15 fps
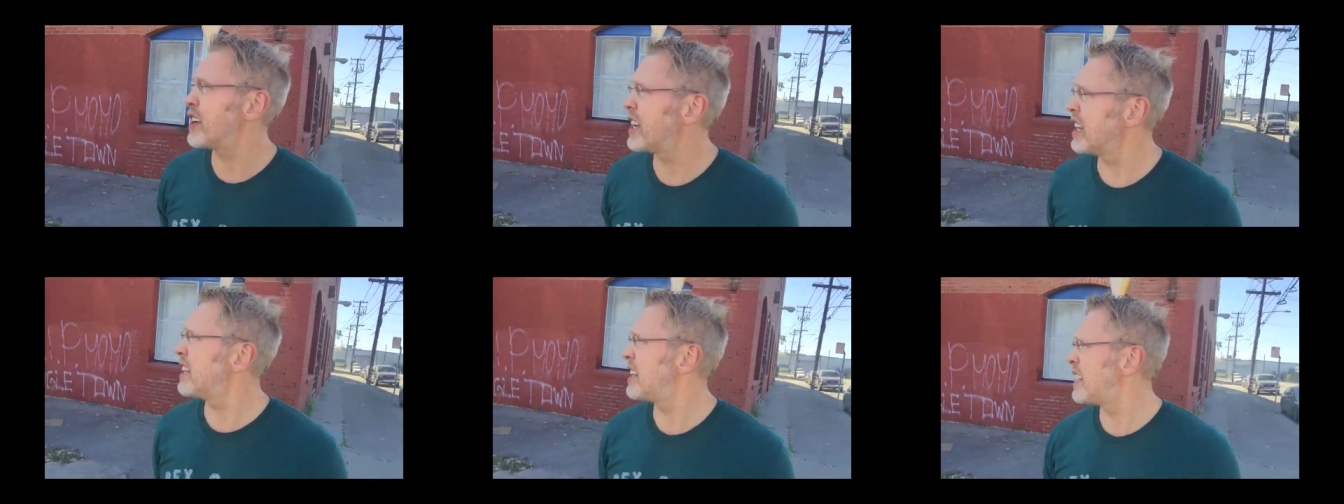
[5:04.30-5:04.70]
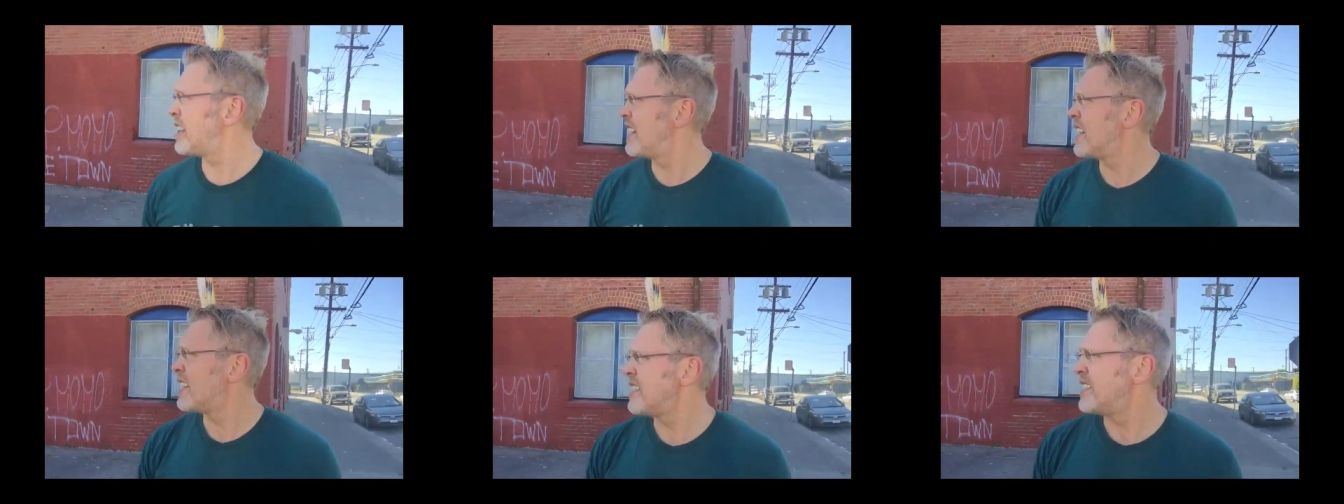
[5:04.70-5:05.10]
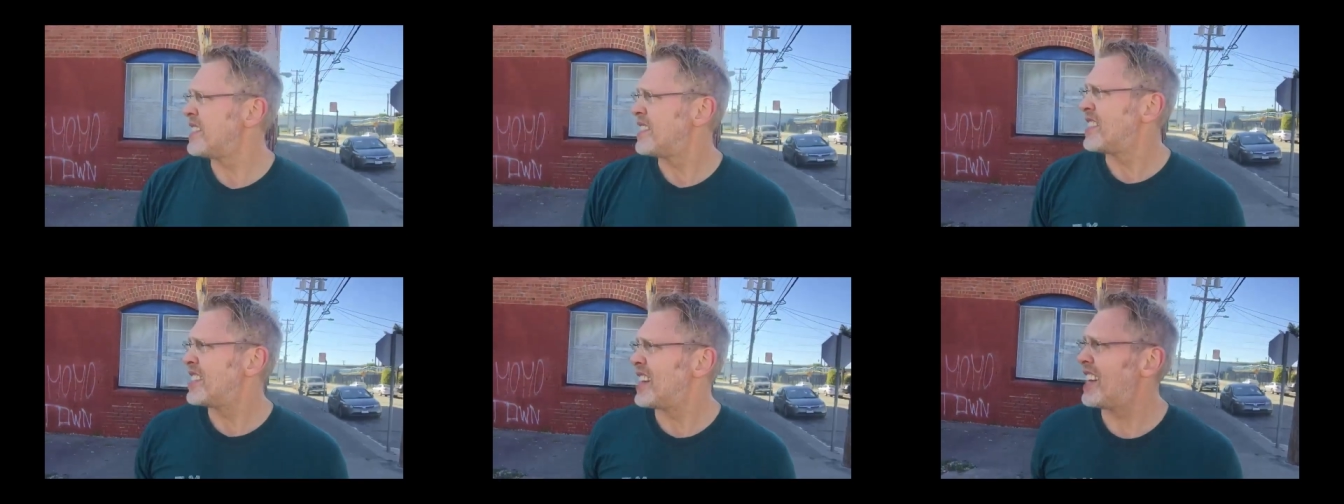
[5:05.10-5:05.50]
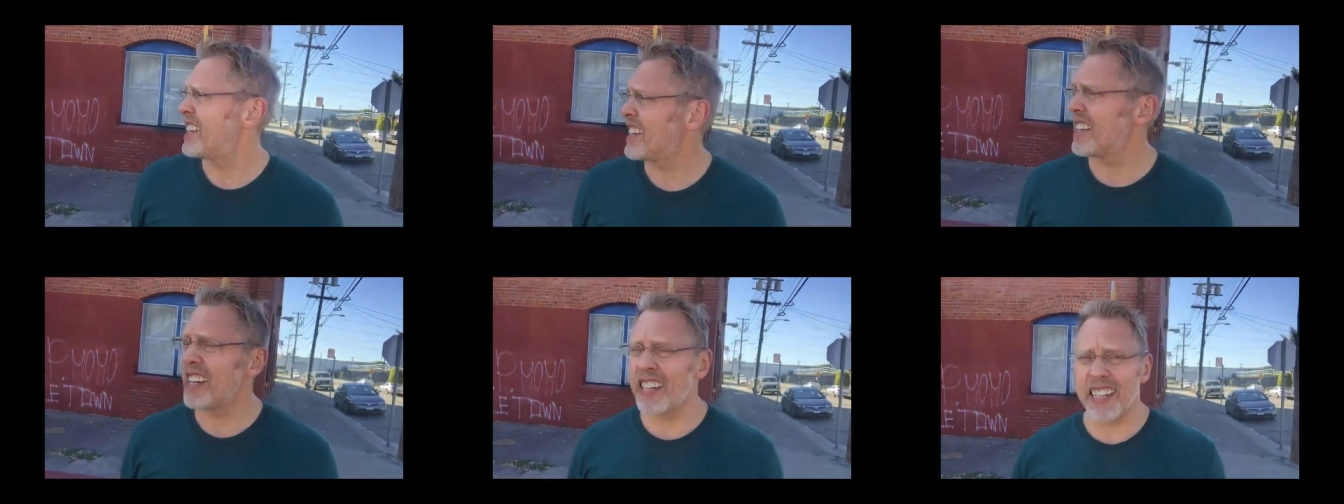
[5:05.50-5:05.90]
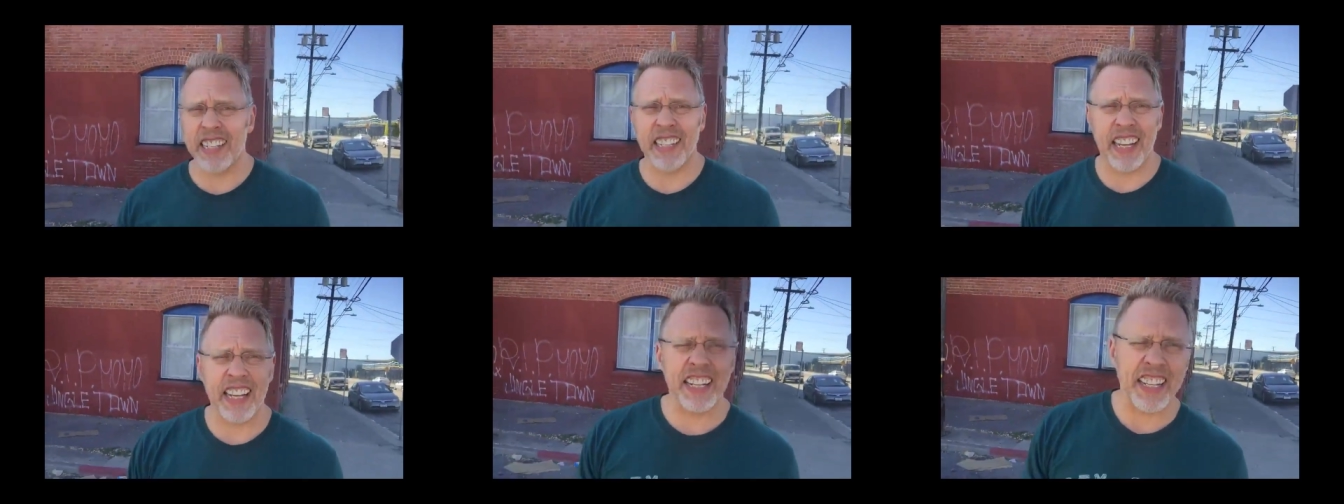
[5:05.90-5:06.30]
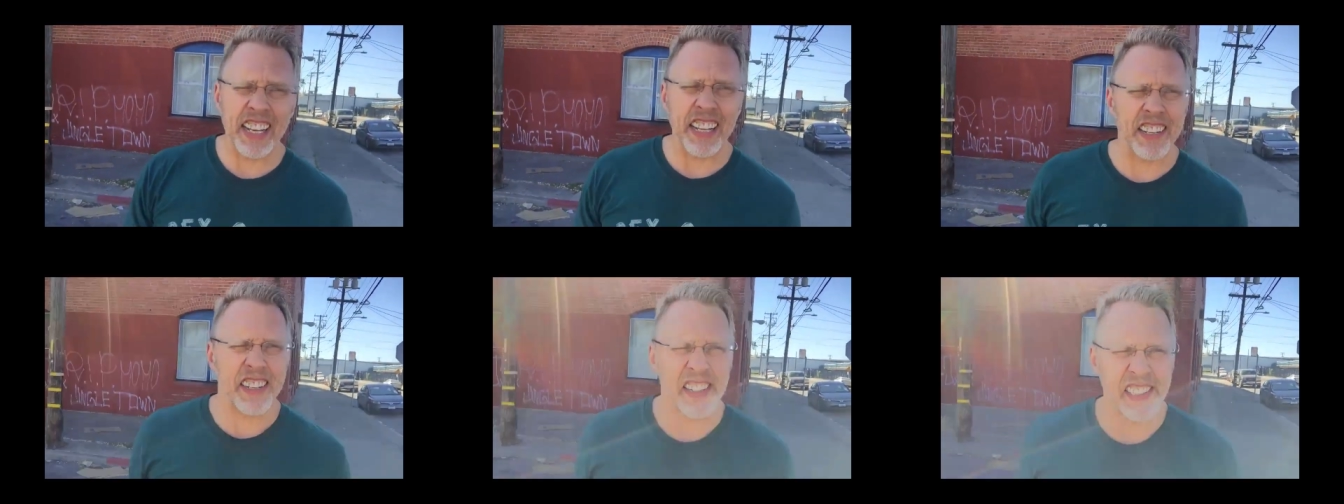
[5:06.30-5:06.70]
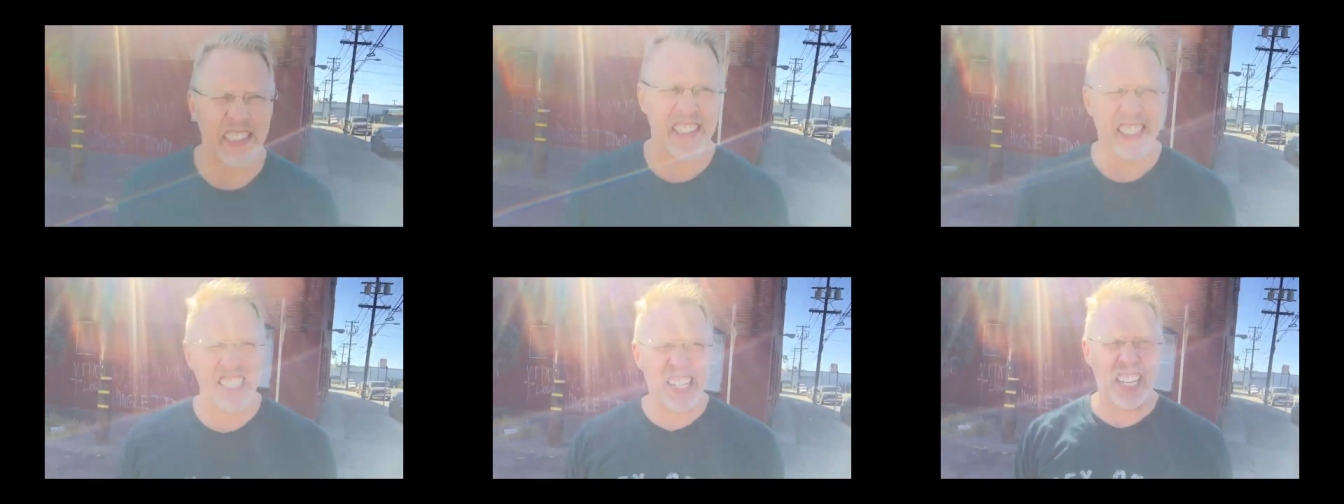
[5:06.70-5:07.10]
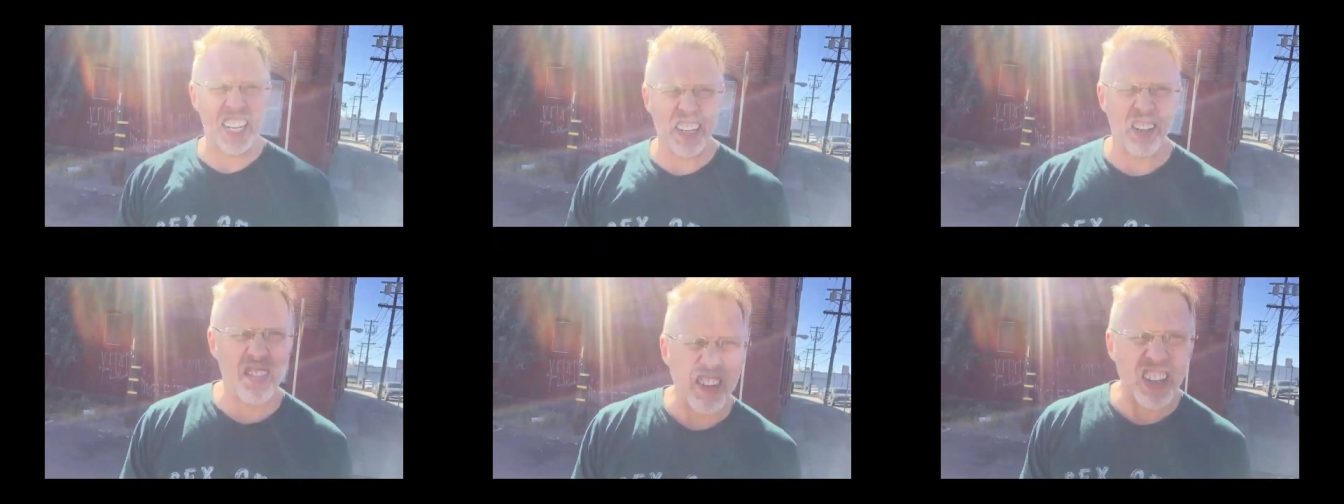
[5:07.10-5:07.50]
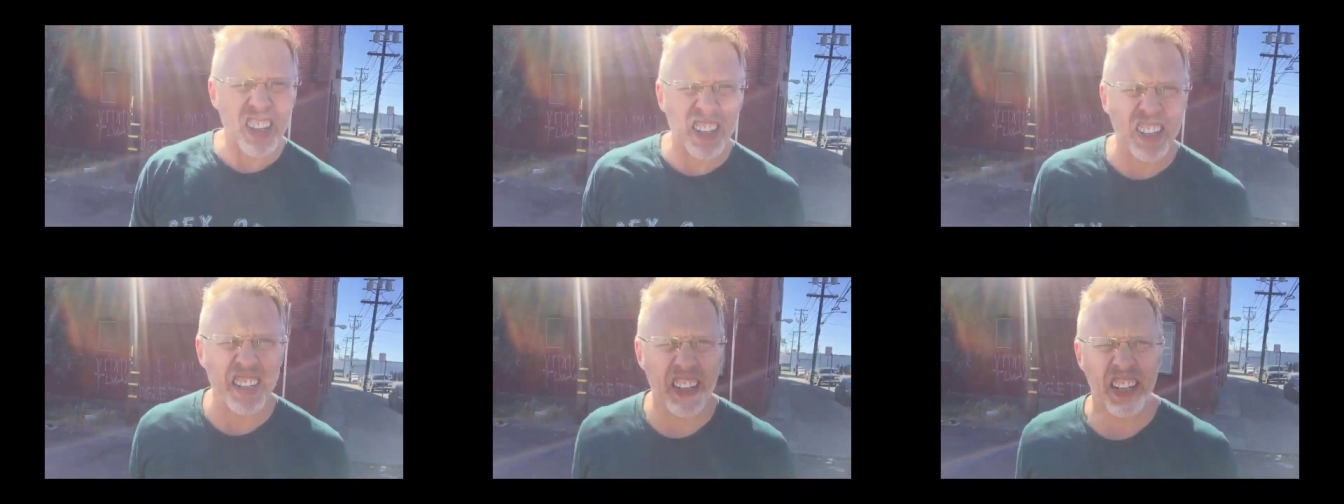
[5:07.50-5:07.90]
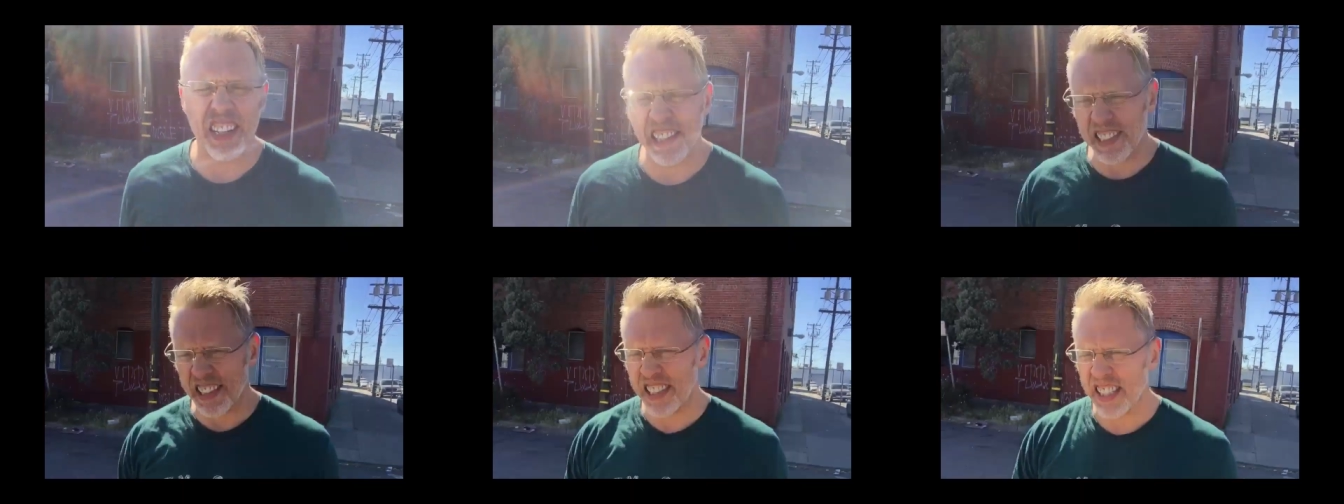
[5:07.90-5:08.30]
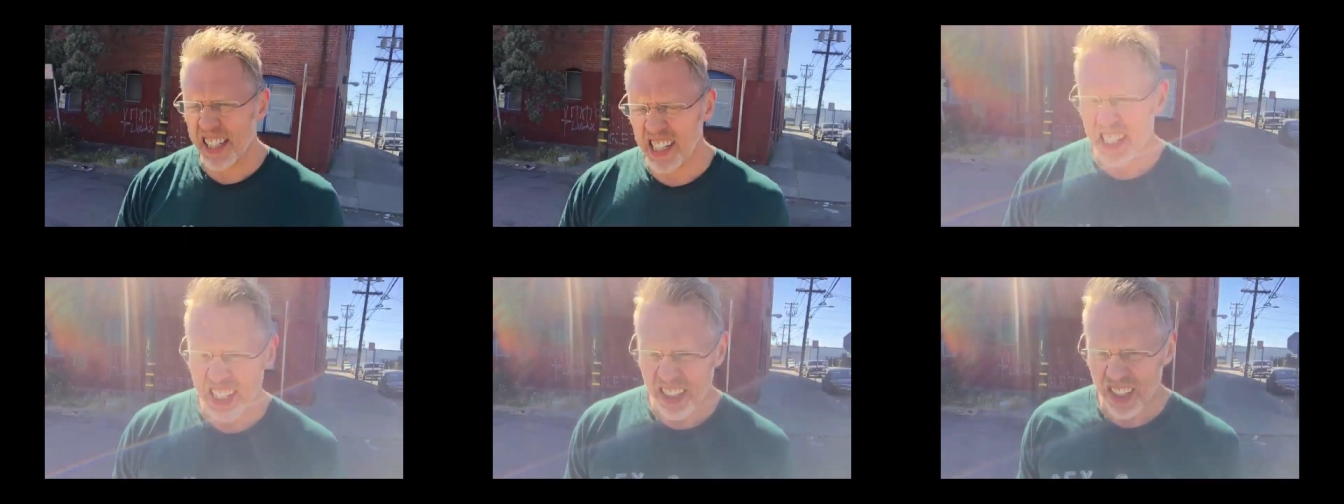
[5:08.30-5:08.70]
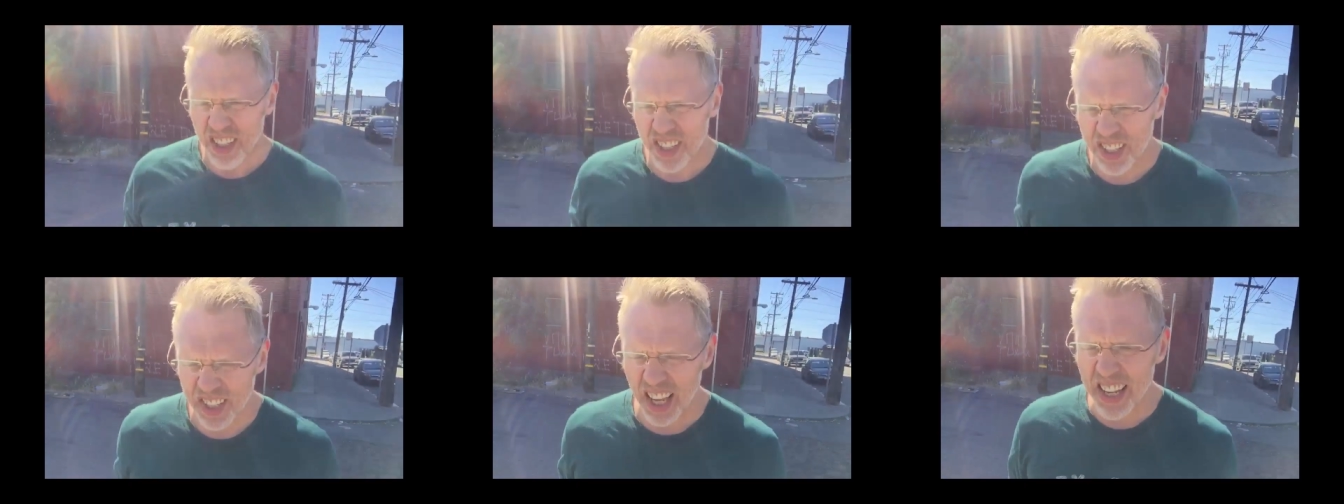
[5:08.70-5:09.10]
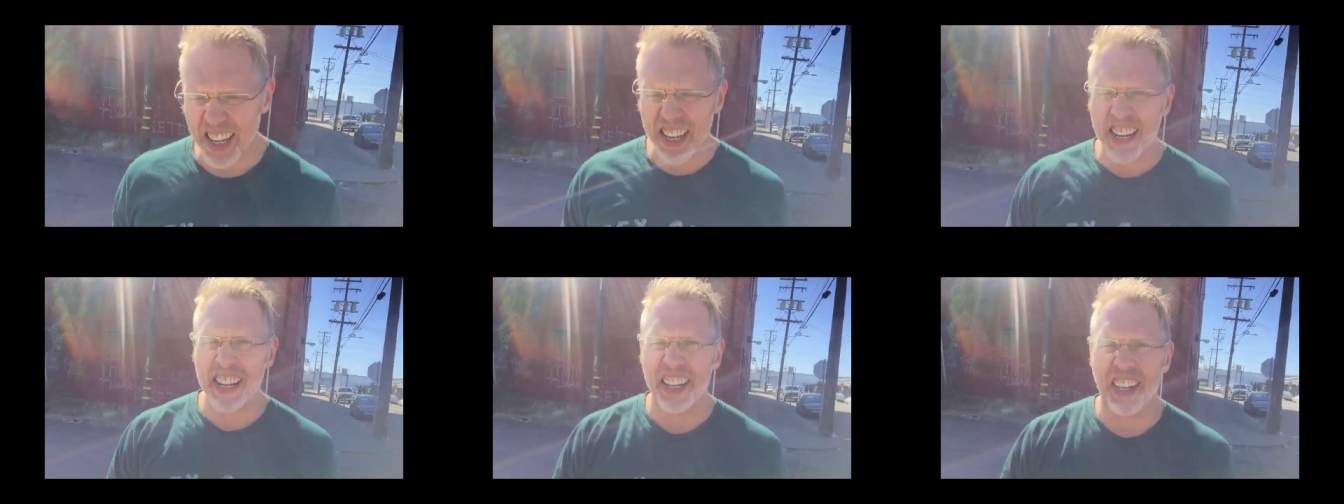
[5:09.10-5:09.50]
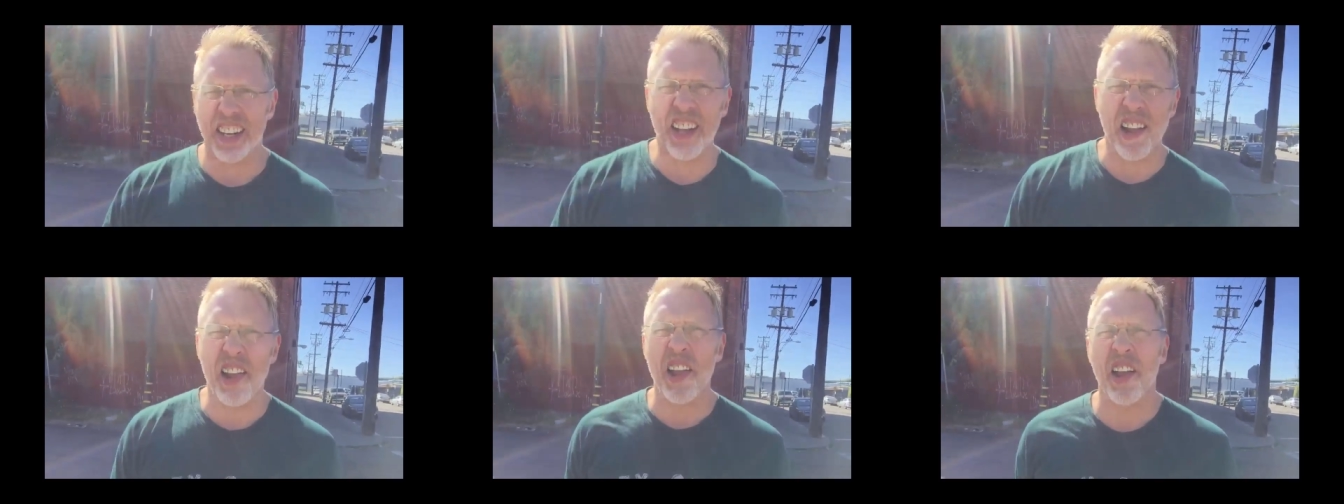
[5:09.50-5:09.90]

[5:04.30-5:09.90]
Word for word: your thing, and uh, and get it done, get her done, send it in.